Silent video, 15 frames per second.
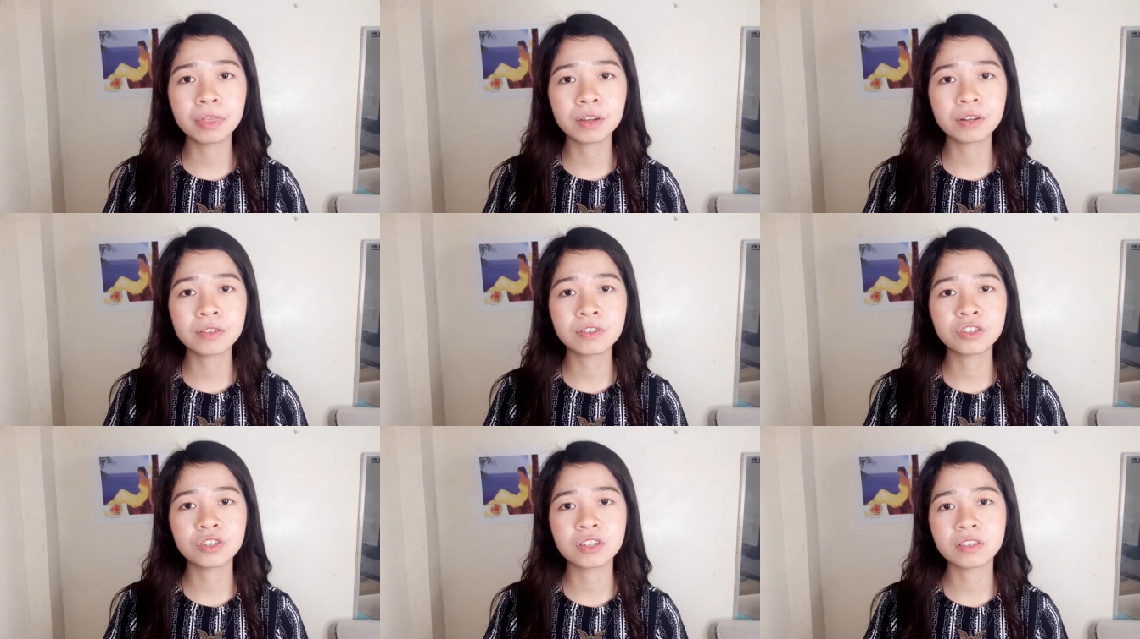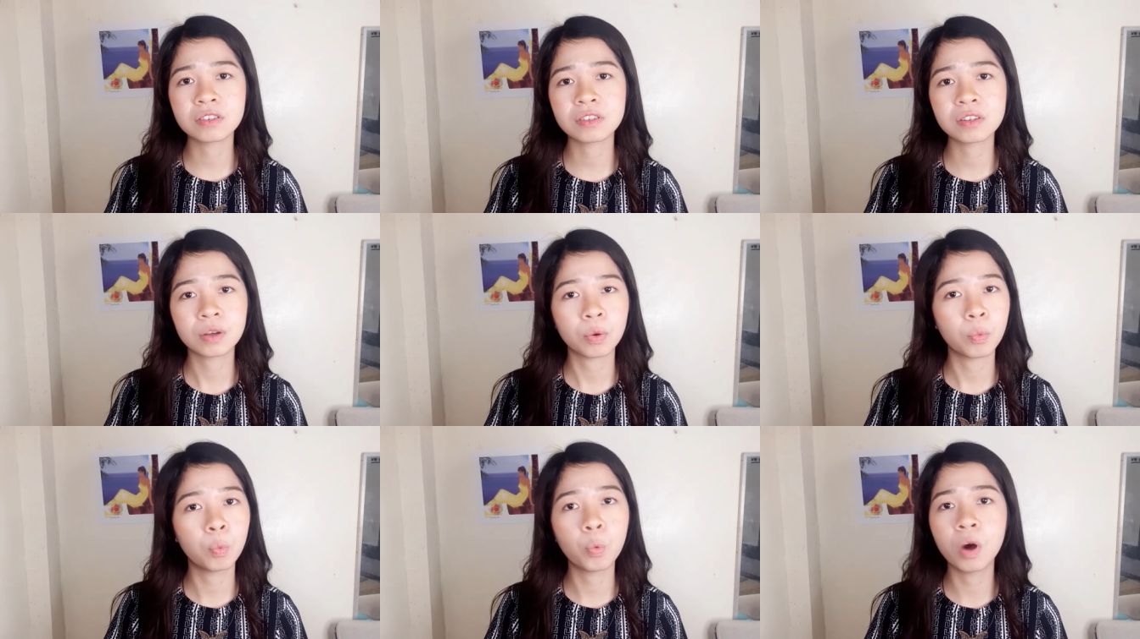There's just
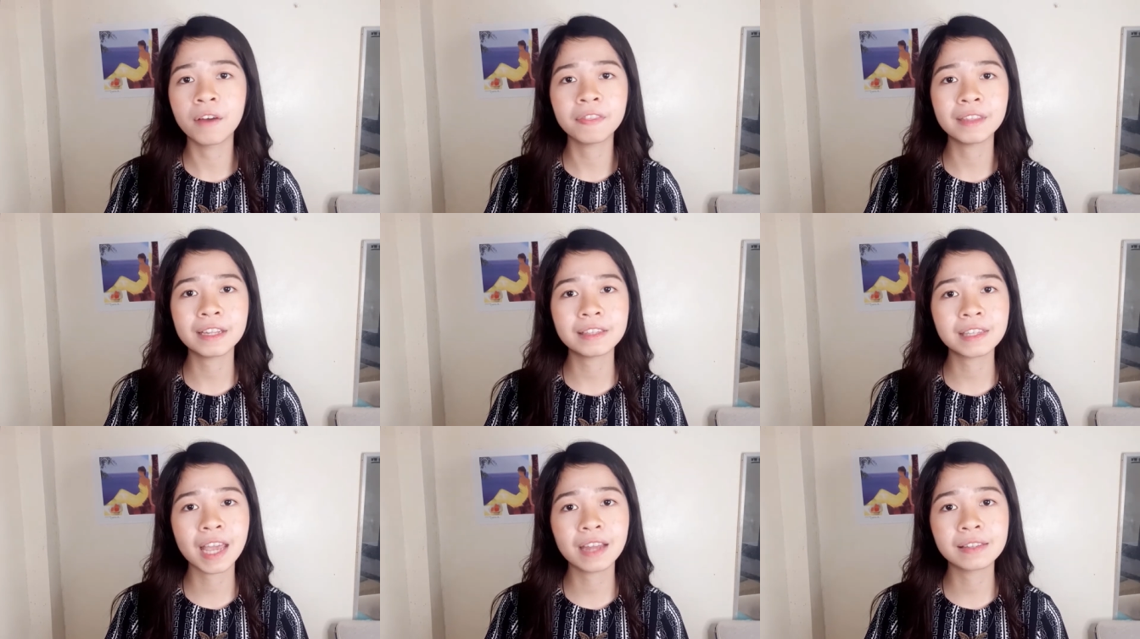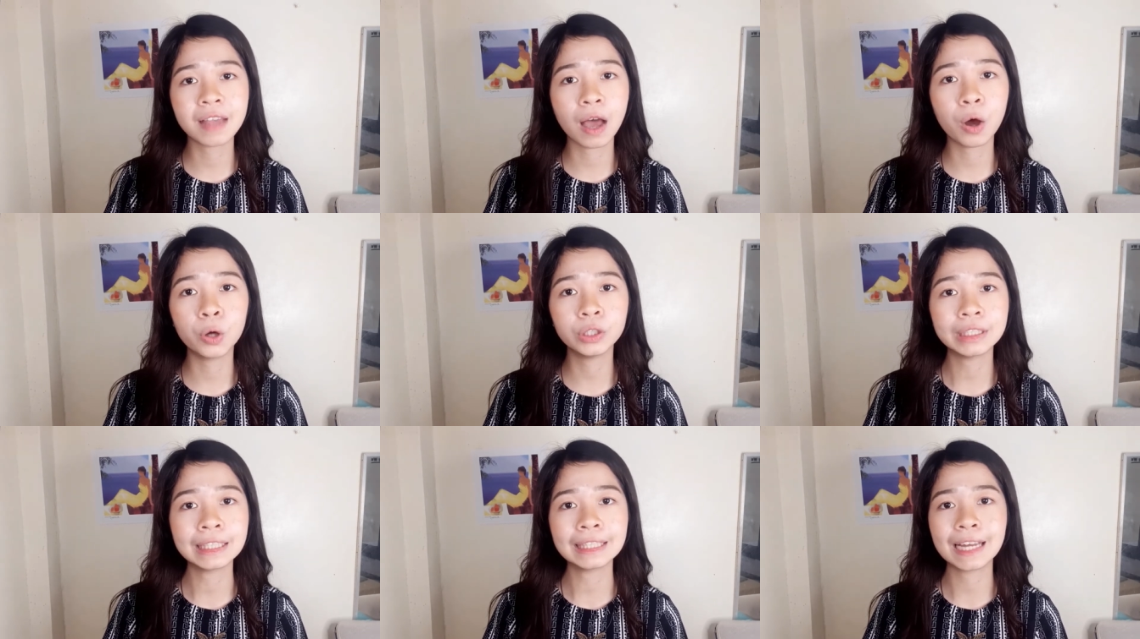one that stands
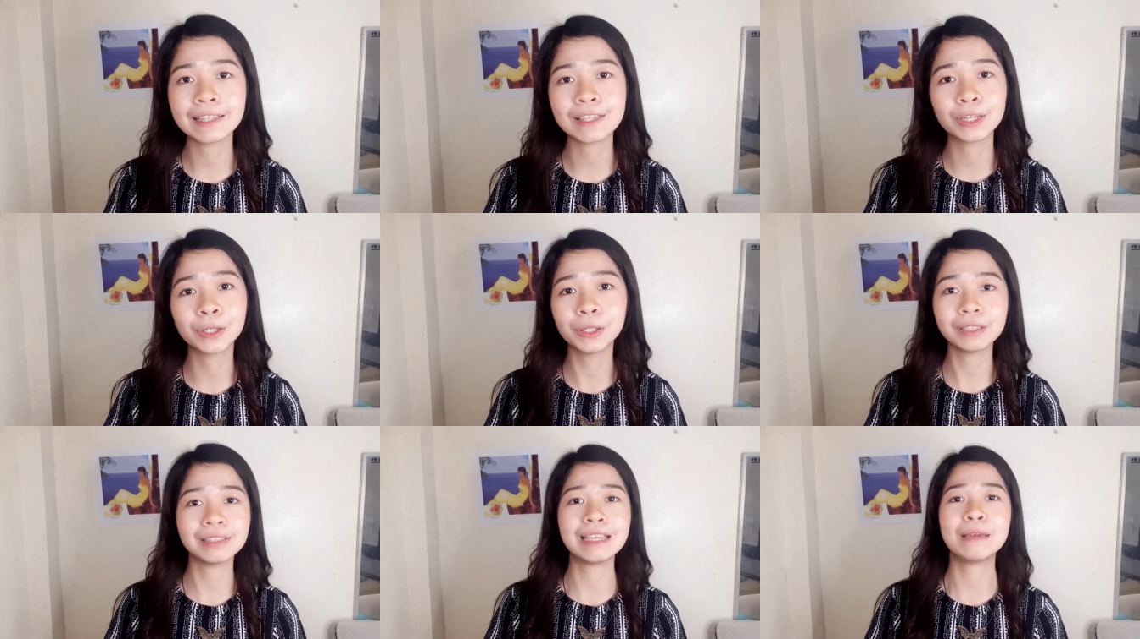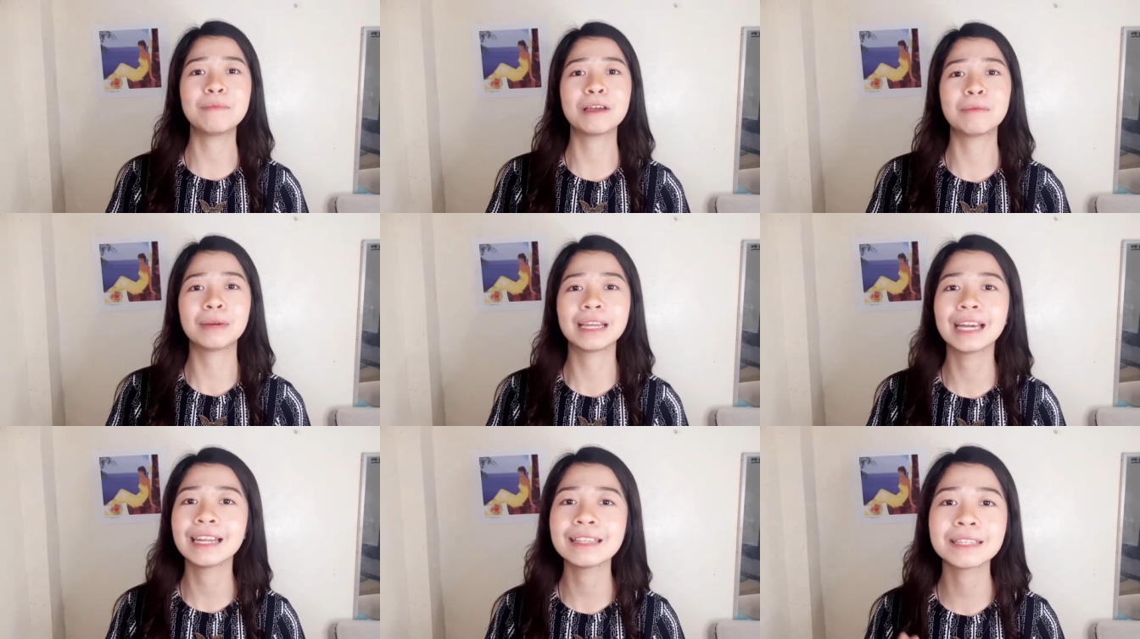out, and that's Kulti by
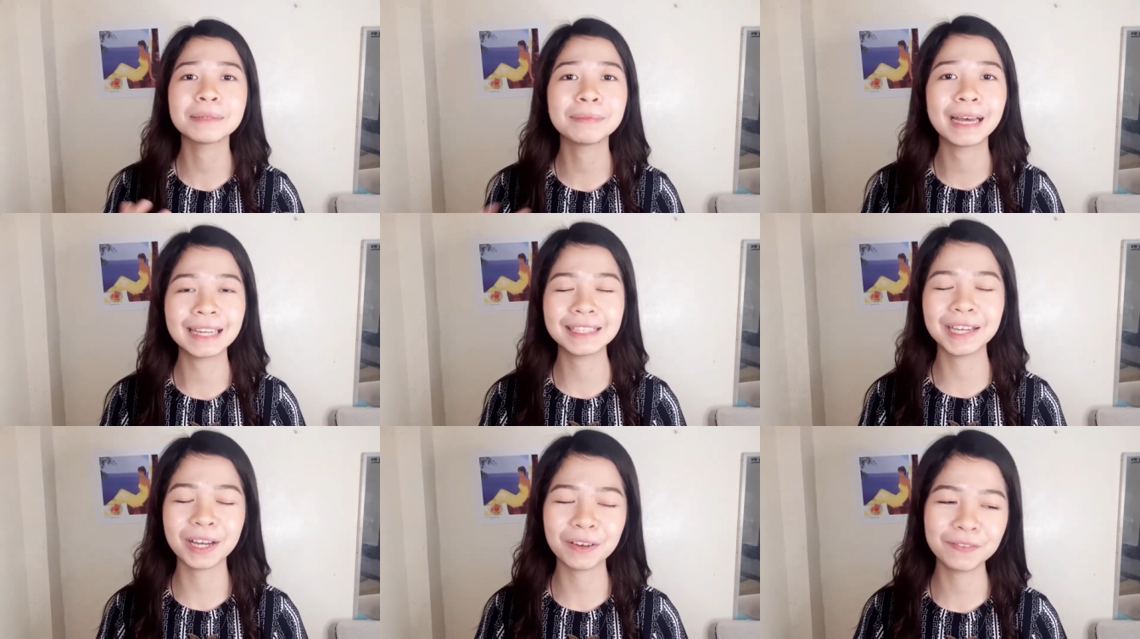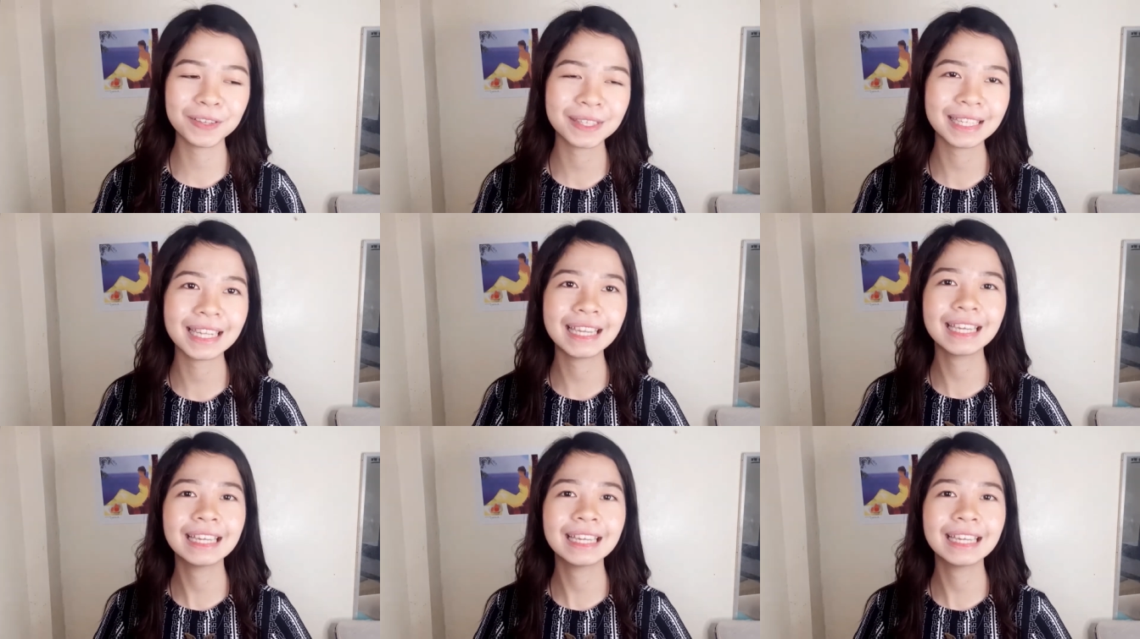Mariana Zapata, obviously.